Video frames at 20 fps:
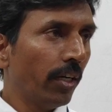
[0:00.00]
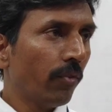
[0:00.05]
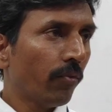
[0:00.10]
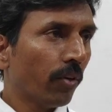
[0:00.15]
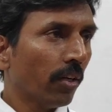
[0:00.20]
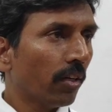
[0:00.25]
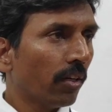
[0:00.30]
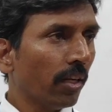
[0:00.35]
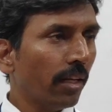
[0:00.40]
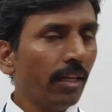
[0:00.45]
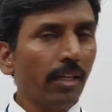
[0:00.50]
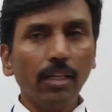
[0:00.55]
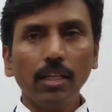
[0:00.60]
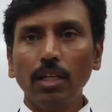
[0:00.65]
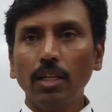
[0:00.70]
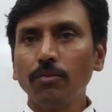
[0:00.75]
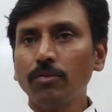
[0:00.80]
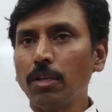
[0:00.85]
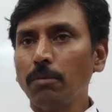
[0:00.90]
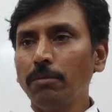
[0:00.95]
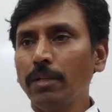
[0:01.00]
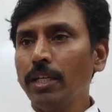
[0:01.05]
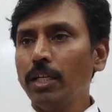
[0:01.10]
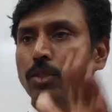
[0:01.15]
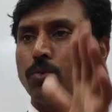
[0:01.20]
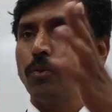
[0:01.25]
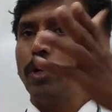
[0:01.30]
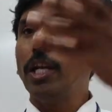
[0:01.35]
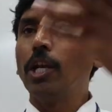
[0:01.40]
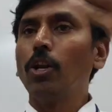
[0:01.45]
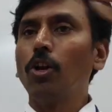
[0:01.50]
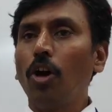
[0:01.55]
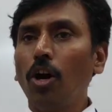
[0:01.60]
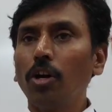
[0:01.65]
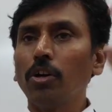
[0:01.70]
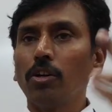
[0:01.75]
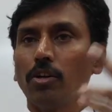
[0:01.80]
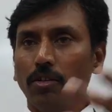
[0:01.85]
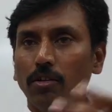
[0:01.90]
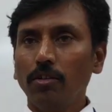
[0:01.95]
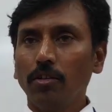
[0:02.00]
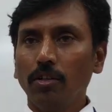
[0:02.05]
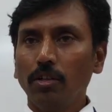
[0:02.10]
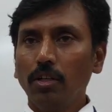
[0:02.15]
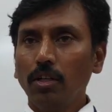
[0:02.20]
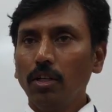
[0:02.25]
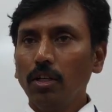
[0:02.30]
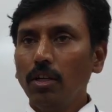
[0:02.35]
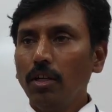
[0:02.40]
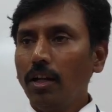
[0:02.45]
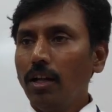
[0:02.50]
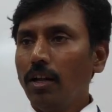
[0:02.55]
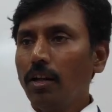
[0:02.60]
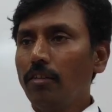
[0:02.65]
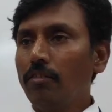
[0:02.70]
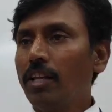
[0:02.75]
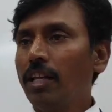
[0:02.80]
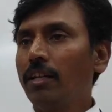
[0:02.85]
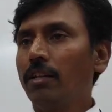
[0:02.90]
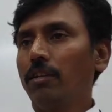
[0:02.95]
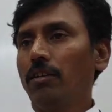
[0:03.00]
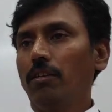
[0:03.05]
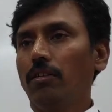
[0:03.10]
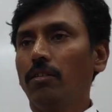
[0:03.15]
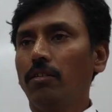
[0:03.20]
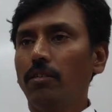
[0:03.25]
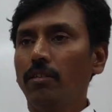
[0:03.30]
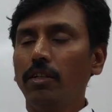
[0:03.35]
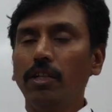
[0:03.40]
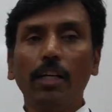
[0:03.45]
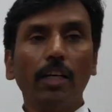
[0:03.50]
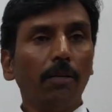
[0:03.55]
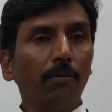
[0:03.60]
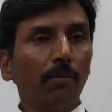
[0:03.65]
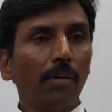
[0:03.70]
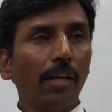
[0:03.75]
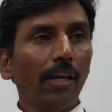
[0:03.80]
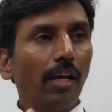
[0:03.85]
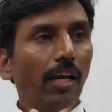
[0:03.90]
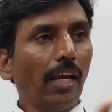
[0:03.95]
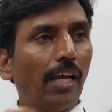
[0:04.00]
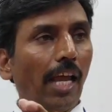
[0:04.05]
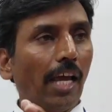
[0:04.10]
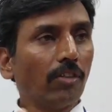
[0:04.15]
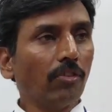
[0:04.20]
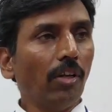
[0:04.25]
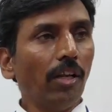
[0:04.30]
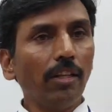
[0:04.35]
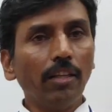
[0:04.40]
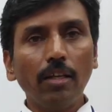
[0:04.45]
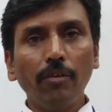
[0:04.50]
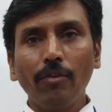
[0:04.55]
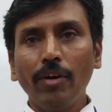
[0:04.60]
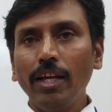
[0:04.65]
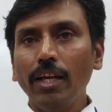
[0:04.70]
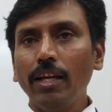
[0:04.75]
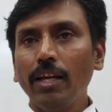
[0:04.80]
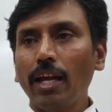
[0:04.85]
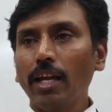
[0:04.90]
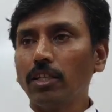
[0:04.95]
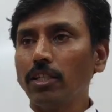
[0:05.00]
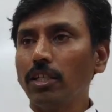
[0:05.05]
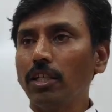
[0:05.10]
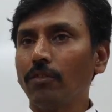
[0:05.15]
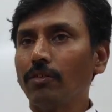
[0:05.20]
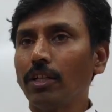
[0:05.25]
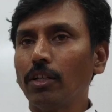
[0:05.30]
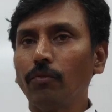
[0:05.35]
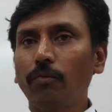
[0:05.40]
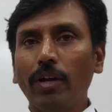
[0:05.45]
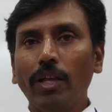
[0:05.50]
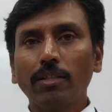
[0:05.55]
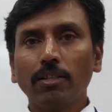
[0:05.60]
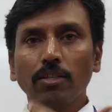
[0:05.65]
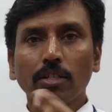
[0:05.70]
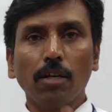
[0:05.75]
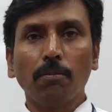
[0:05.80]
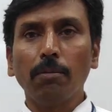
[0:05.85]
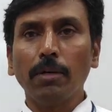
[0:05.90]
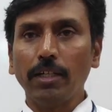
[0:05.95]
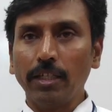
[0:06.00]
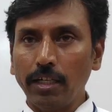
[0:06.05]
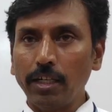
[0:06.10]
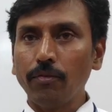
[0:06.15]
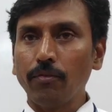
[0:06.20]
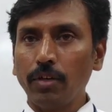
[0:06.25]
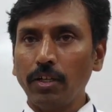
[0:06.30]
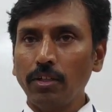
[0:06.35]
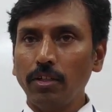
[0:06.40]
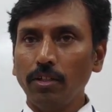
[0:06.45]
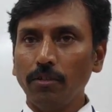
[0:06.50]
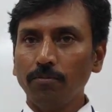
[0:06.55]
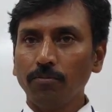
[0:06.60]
differently. If something is very long, then it actually the way it fails is completely different.